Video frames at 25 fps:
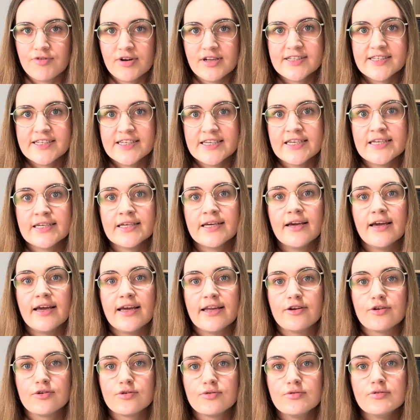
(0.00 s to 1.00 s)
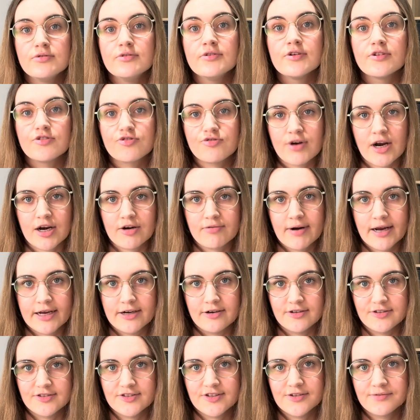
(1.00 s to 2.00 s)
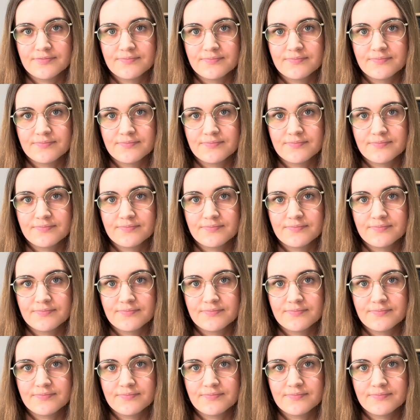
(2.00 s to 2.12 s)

renting and a good track record.